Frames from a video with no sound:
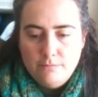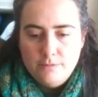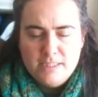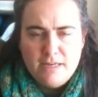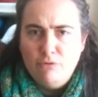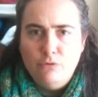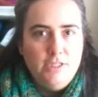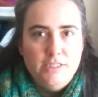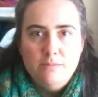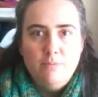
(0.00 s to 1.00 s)
several
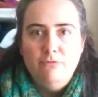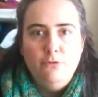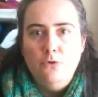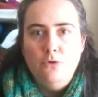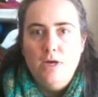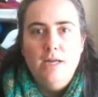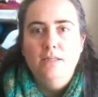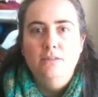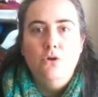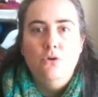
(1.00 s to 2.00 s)
years before, and it
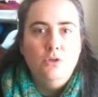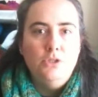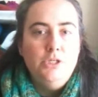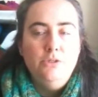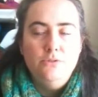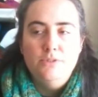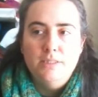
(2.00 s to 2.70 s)
had gone unused,